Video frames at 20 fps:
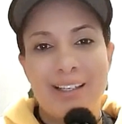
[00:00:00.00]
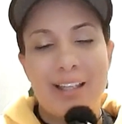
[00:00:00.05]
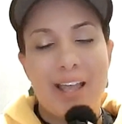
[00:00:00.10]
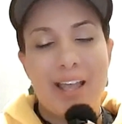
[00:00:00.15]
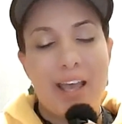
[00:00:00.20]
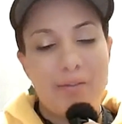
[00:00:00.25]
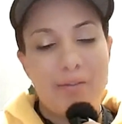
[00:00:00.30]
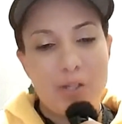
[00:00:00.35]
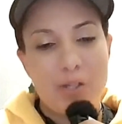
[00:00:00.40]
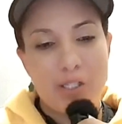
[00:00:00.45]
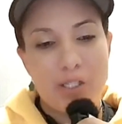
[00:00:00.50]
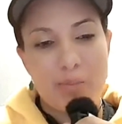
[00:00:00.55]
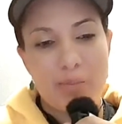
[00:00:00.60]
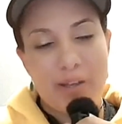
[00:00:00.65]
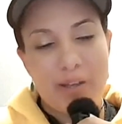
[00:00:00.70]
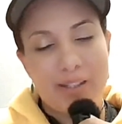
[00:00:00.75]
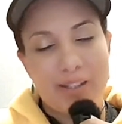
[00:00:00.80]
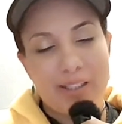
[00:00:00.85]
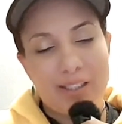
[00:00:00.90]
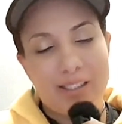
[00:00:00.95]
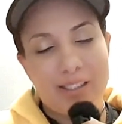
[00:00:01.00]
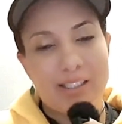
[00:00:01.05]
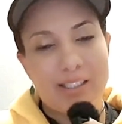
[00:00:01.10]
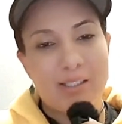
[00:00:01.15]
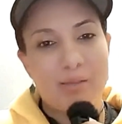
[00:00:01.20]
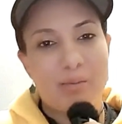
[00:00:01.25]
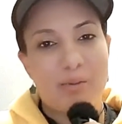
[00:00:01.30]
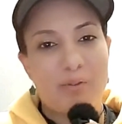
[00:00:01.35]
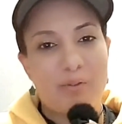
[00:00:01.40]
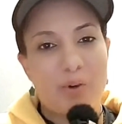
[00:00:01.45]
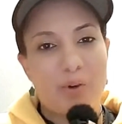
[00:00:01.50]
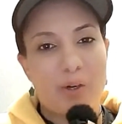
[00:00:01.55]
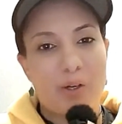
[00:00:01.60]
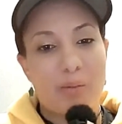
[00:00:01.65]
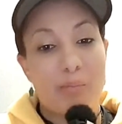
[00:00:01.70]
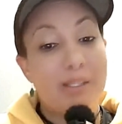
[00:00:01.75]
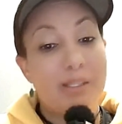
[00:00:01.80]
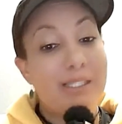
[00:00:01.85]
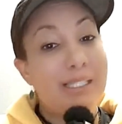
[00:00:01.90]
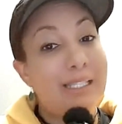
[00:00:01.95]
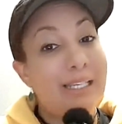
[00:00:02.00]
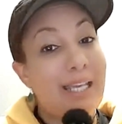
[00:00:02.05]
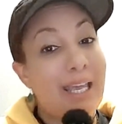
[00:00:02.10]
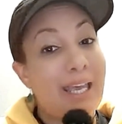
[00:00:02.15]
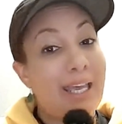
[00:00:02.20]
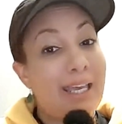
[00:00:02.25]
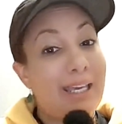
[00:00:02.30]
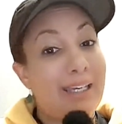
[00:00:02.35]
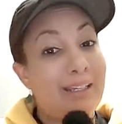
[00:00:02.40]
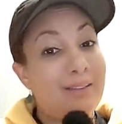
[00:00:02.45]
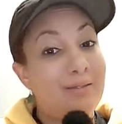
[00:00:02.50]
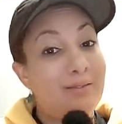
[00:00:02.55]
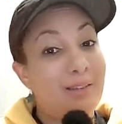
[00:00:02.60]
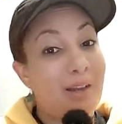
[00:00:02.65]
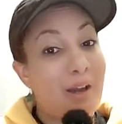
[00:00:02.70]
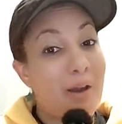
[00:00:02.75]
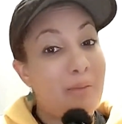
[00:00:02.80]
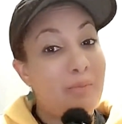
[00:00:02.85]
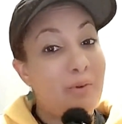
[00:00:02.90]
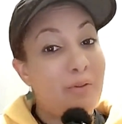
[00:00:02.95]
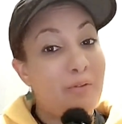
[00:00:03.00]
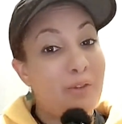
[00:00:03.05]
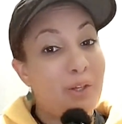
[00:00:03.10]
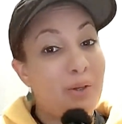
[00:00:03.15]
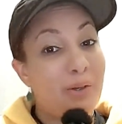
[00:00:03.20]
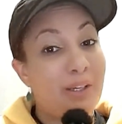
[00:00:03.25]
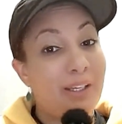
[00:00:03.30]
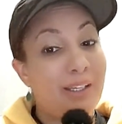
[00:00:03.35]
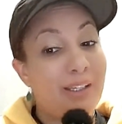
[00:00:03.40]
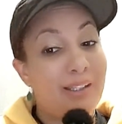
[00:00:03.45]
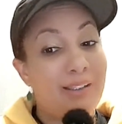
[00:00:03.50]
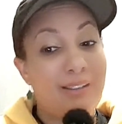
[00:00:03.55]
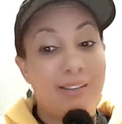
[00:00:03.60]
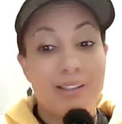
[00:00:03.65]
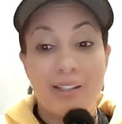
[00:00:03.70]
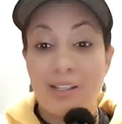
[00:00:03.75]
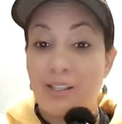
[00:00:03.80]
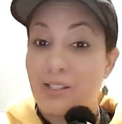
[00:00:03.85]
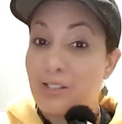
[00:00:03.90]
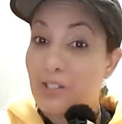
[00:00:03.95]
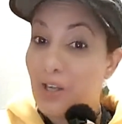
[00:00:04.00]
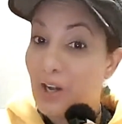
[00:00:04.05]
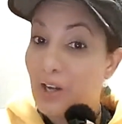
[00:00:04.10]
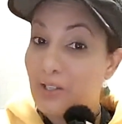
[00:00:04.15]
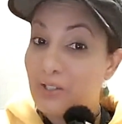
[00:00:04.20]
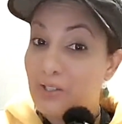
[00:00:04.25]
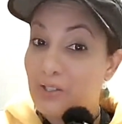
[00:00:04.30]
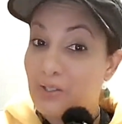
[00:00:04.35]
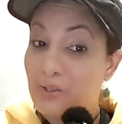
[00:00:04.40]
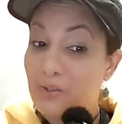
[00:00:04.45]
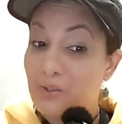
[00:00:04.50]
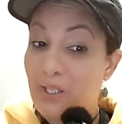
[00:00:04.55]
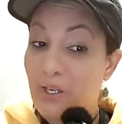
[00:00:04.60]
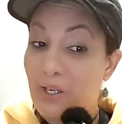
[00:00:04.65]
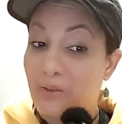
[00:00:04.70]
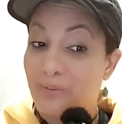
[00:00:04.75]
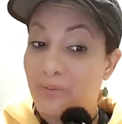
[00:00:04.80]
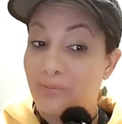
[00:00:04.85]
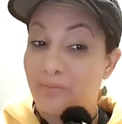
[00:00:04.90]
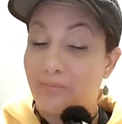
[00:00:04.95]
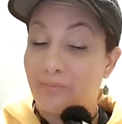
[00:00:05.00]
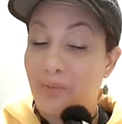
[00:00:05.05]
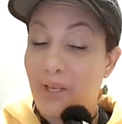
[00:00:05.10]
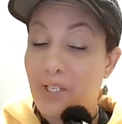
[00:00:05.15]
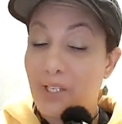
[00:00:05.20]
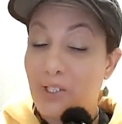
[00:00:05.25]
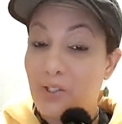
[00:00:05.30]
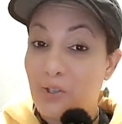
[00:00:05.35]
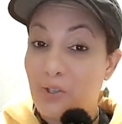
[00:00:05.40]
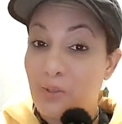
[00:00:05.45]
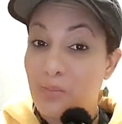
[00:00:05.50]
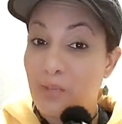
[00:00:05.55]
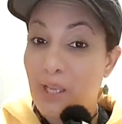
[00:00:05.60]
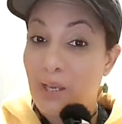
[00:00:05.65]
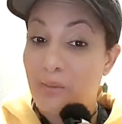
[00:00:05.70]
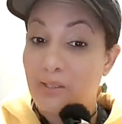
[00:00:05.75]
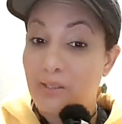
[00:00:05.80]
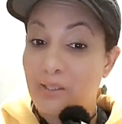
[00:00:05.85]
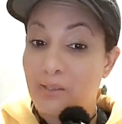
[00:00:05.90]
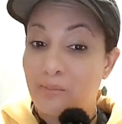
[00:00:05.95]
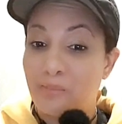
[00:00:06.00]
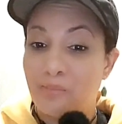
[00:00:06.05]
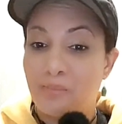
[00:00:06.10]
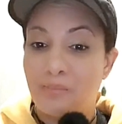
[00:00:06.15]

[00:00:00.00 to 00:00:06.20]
I've talked about these things before, but today I'm reviewing TalkStudio by Streamlabs.